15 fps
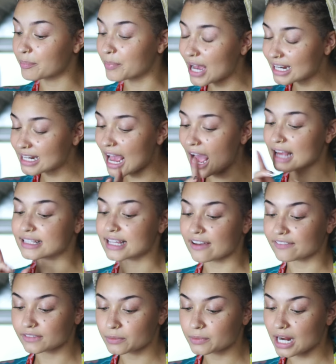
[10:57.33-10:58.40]
but I
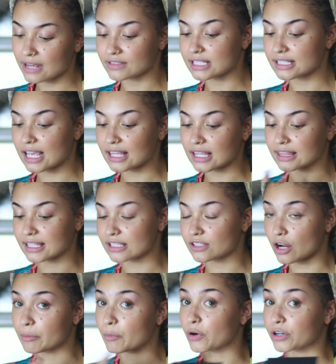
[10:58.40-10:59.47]
definitely would have to say that these
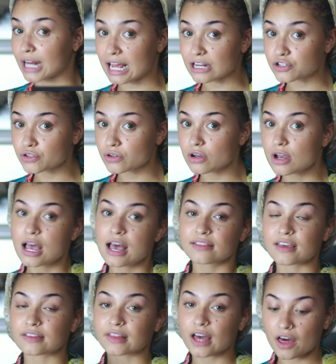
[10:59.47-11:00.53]
are more natural
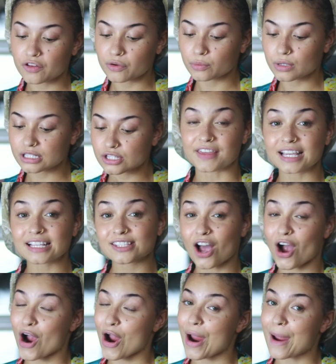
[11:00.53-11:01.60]
than the other ones. These
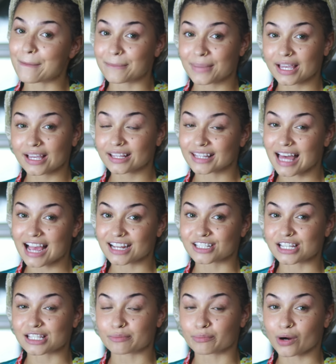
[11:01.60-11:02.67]
are mink
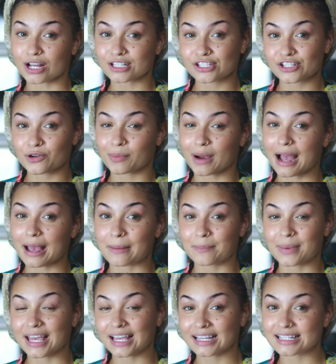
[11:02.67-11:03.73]
lashes brought to you by
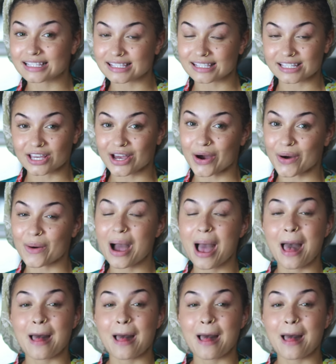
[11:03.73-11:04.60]
Pink Zio.